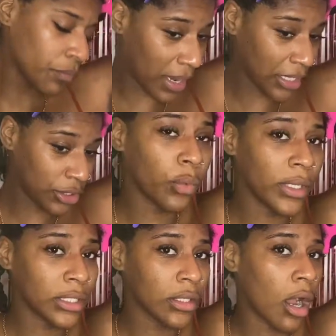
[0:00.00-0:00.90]
My
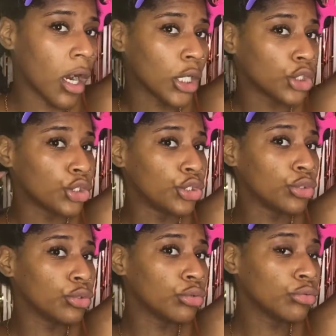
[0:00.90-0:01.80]
twists are
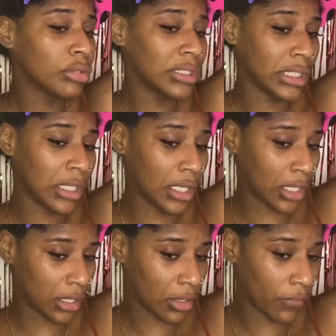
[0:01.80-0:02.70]
juicy